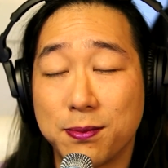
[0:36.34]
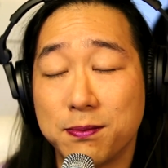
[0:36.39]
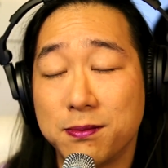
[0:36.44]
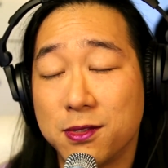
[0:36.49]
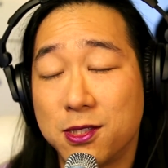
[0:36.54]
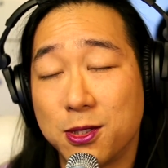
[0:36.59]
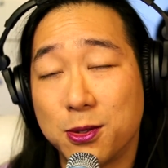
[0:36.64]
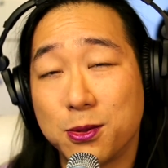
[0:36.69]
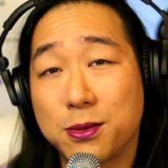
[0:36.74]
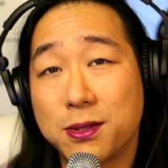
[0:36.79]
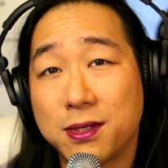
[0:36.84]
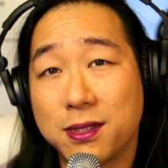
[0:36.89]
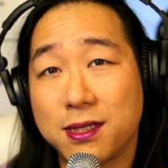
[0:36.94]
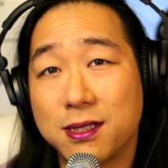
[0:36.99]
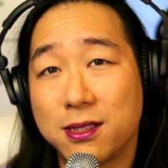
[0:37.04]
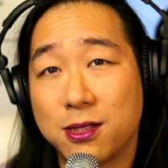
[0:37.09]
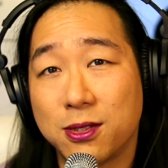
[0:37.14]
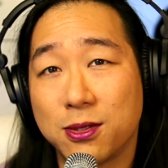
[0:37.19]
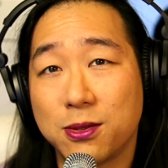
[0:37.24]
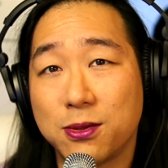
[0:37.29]
do good
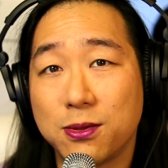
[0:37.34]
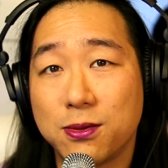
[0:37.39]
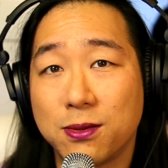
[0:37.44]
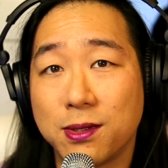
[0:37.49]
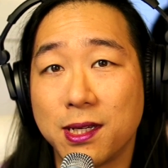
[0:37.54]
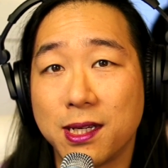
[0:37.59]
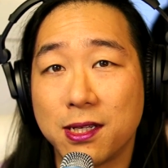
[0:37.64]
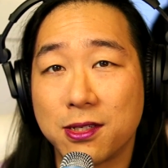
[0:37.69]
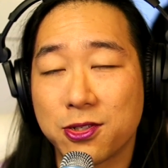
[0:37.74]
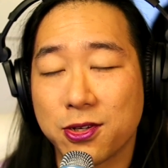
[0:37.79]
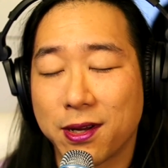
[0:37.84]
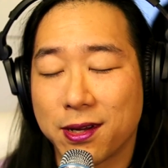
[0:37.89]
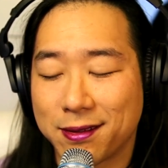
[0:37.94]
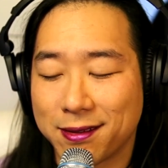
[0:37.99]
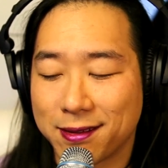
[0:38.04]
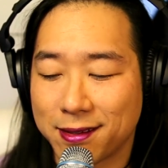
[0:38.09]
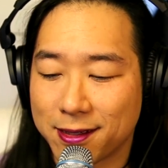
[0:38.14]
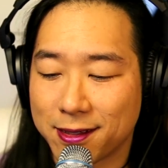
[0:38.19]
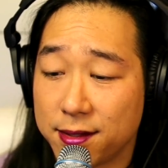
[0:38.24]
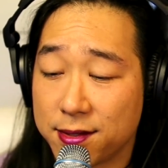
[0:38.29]
to each
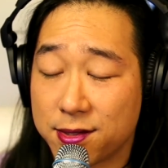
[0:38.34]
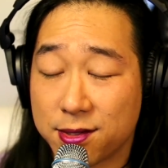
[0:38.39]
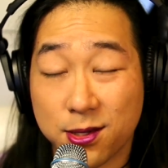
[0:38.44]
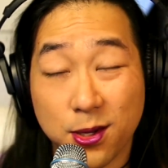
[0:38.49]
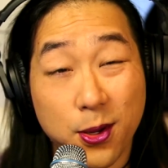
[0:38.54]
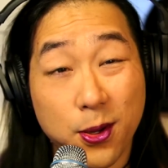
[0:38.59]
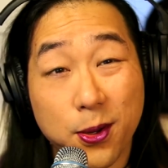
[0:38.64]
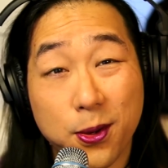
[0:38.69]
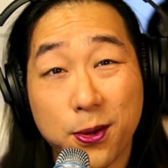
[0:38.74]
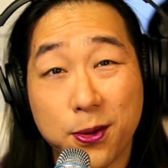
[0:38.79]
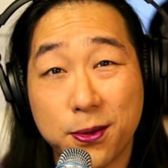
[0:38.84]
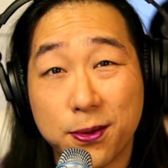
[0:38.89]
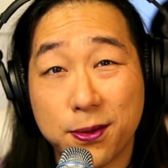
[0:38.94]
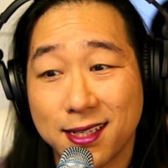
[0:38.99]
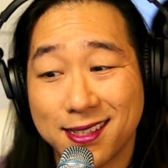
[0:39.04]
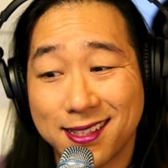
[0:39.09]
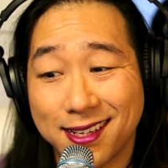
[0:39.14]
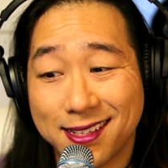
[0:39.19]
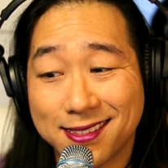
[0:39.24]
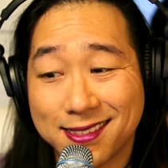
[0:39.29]
other. So
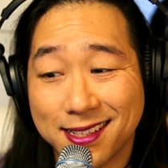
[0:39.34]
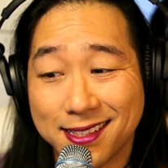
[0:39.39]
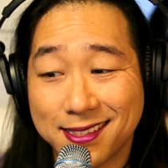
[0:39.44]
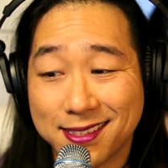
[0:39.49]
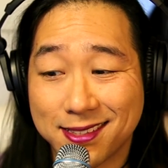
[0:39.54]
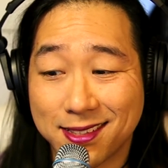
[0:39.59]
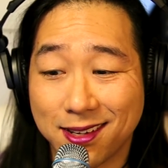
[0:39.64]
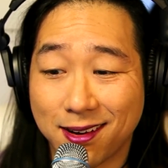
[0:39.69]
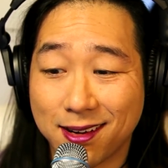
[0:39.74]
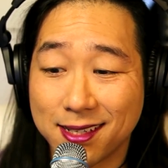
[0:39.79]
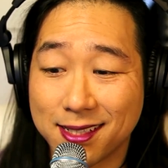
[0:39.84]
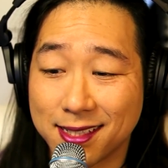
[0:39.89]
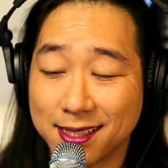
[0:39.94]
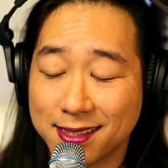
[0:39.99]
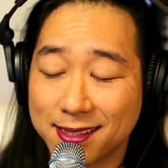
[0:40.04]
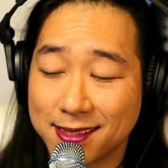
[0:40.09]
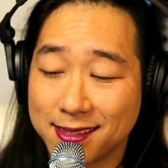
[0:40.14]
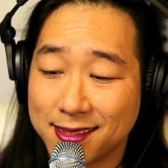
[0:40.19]
let's get started.